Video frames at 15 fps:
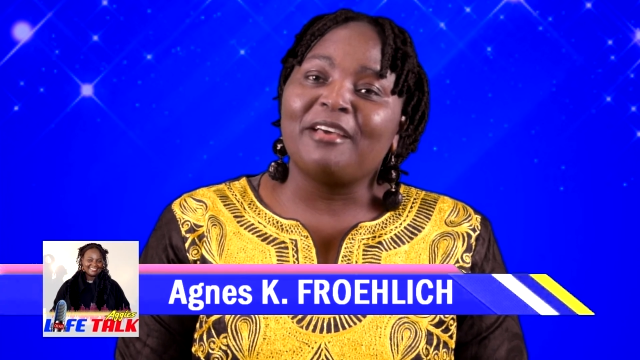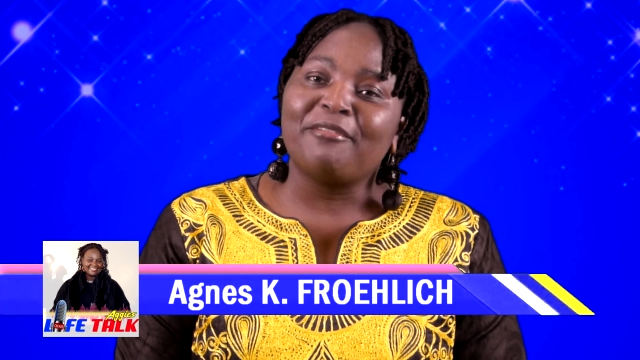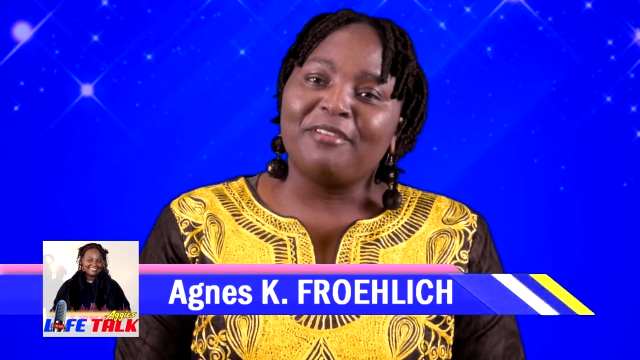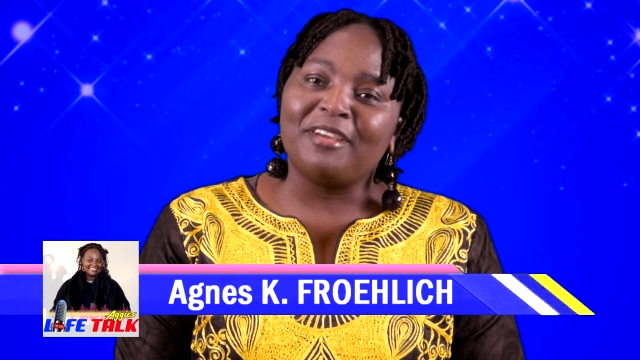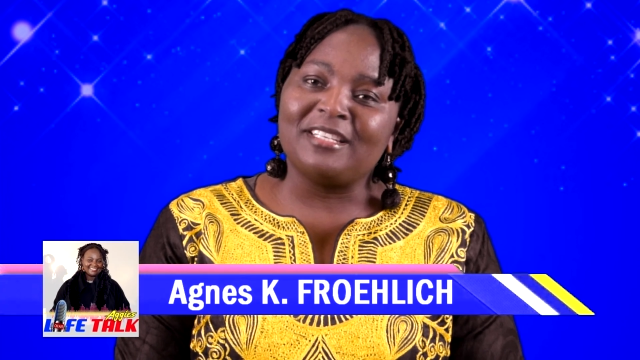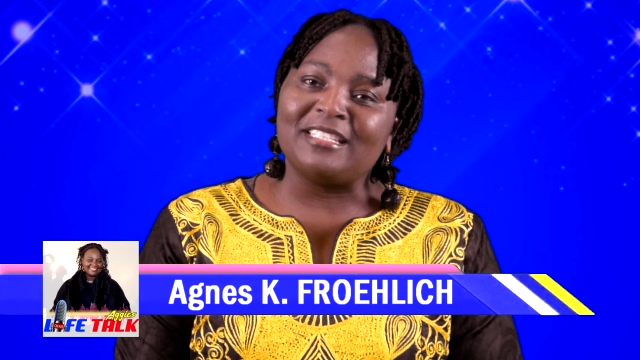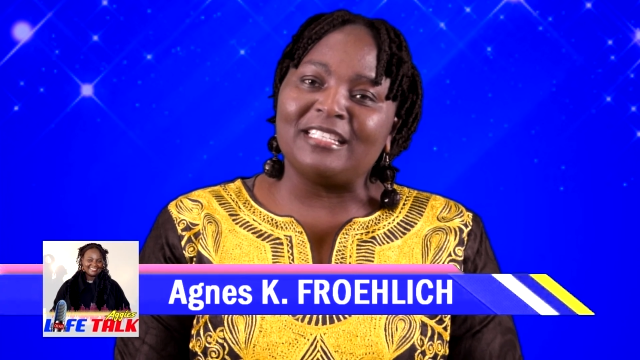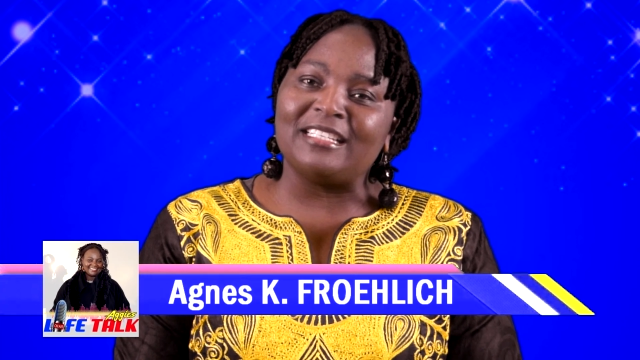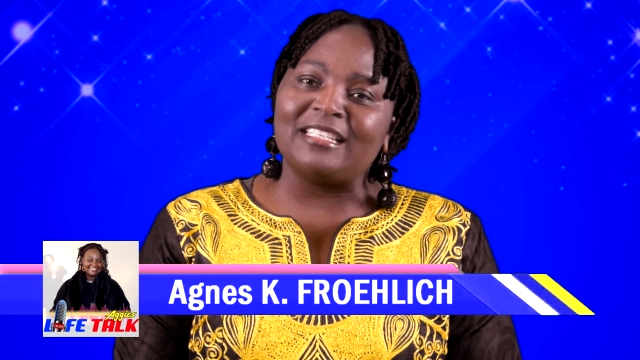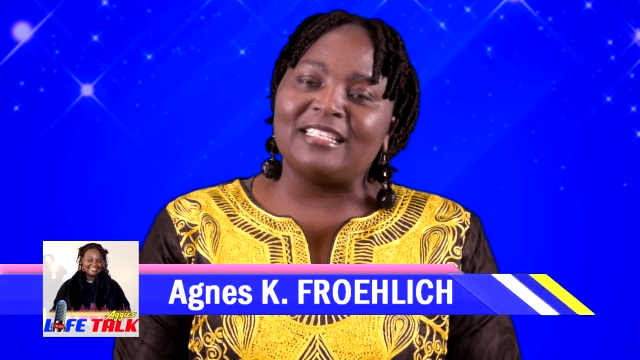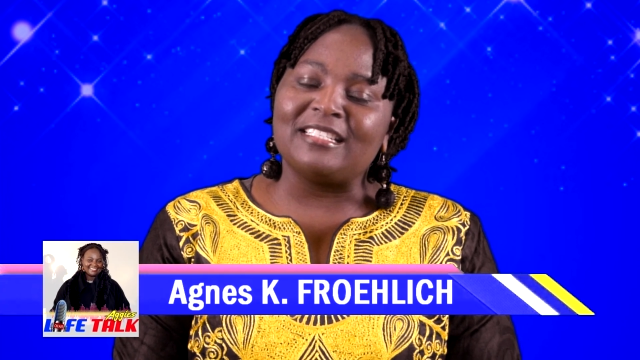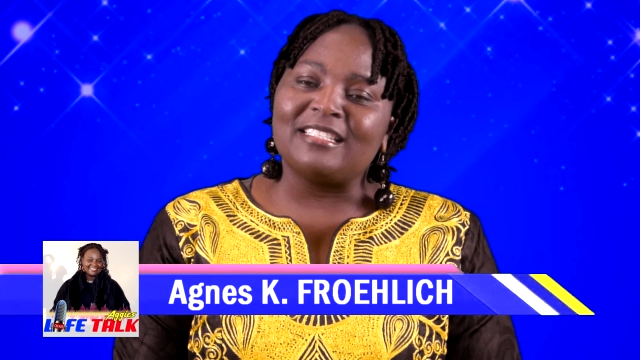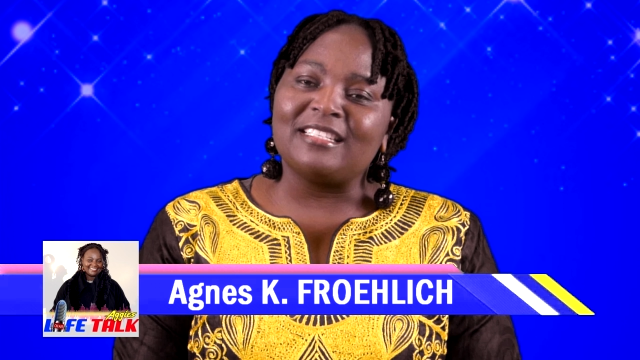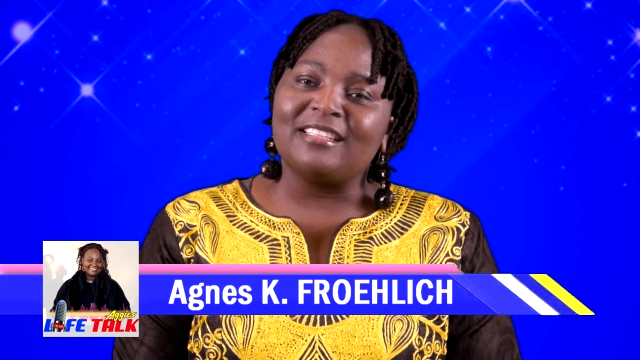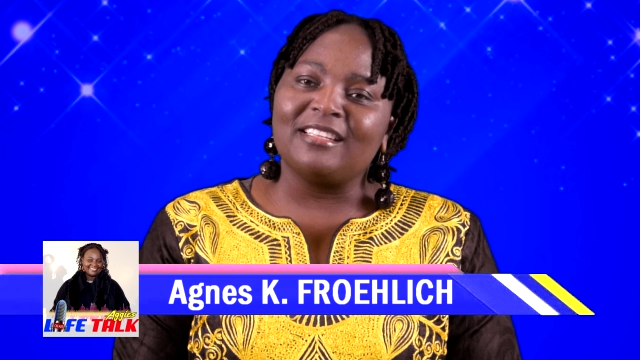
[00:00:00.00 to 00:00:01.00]
affecting
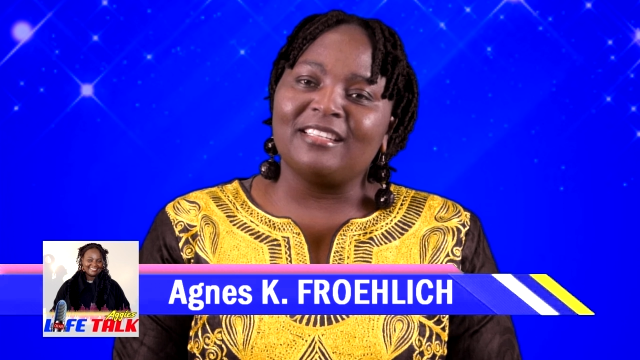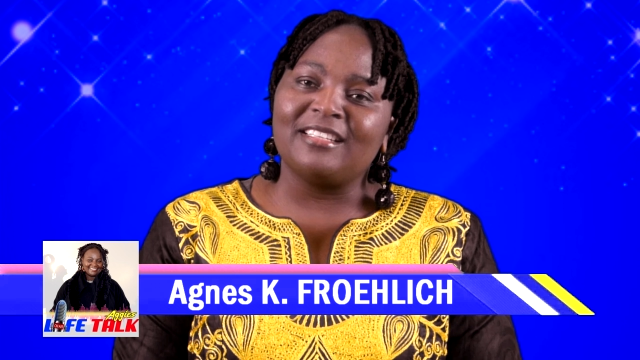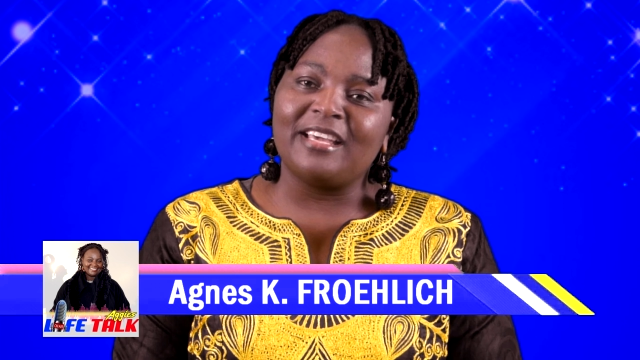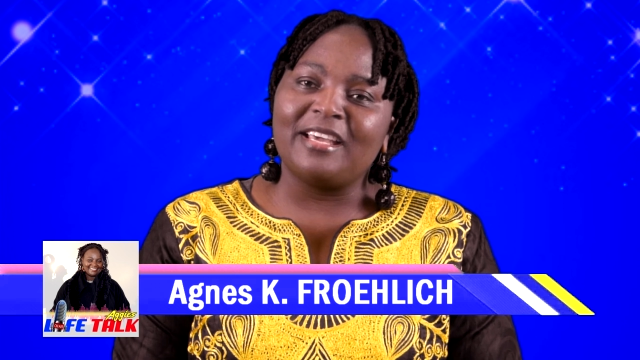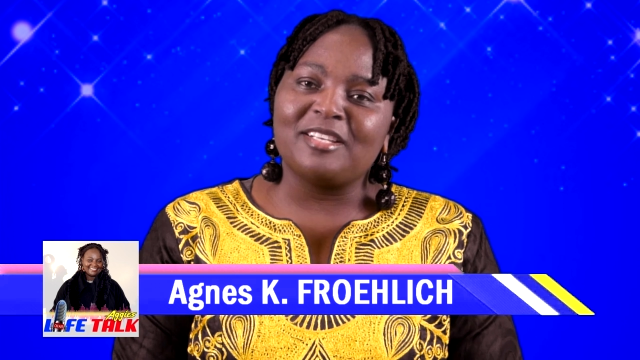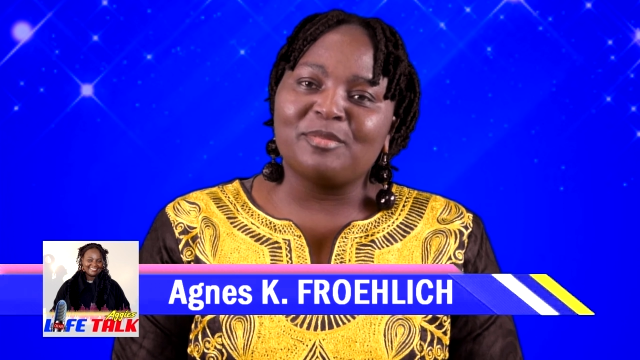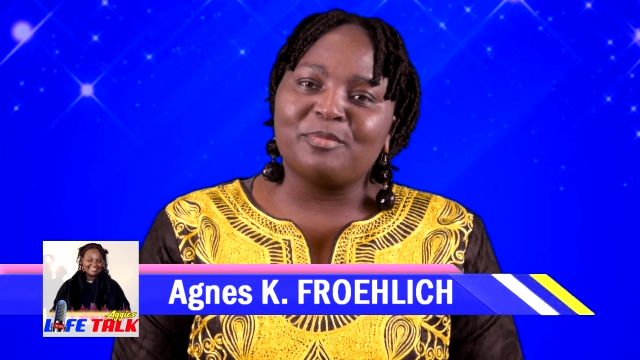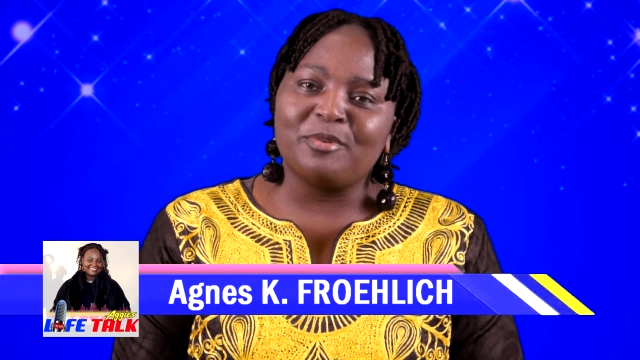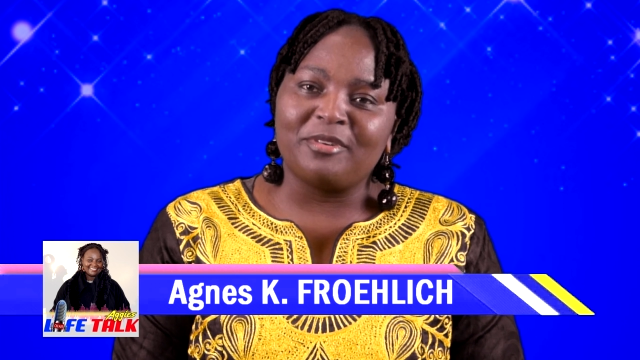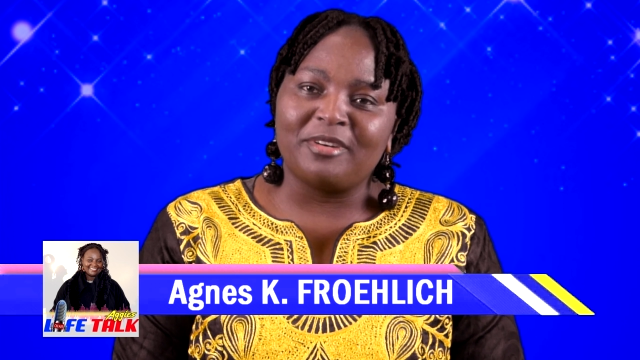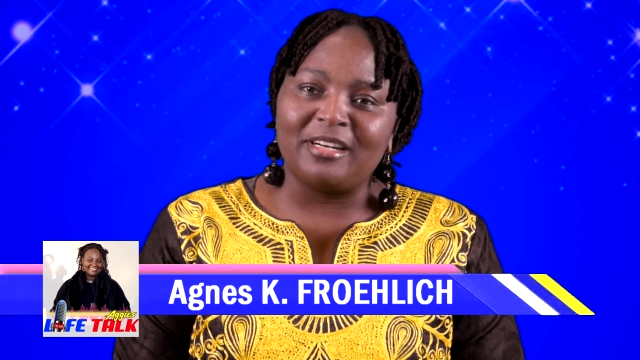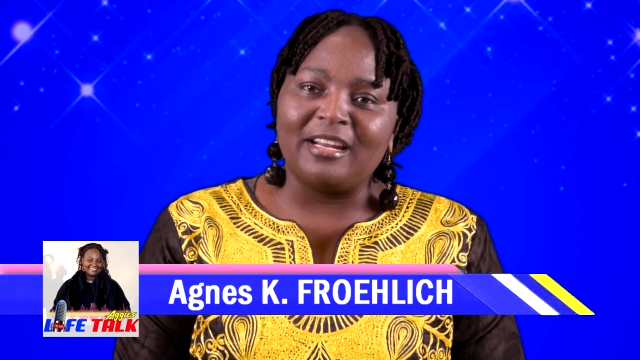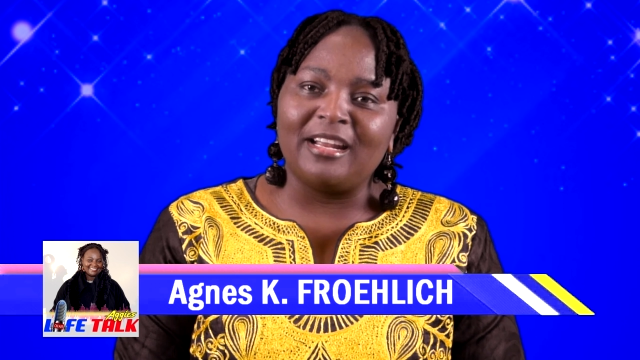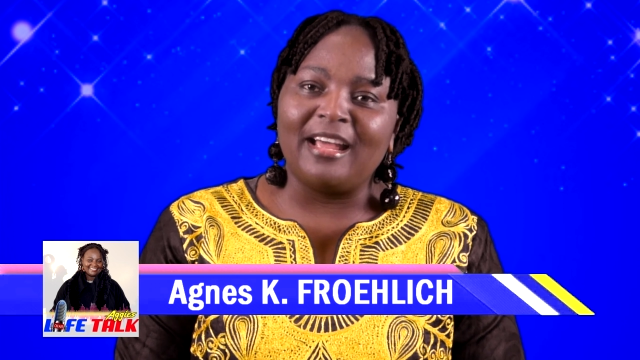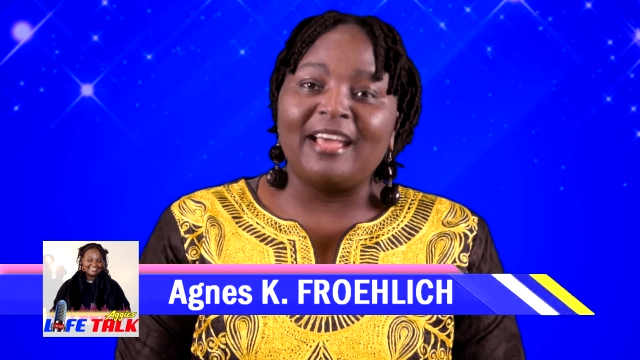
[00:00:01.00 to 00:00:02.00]
us in the
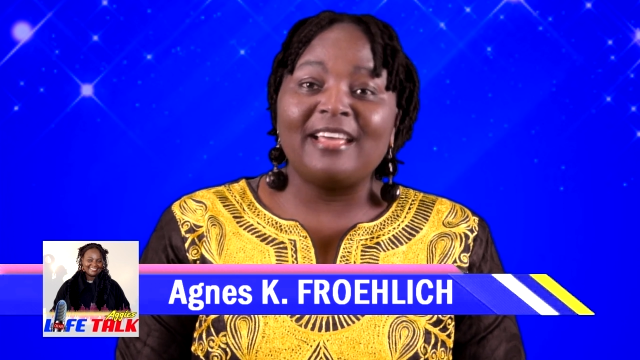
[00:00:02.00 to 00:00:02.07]
diaspora.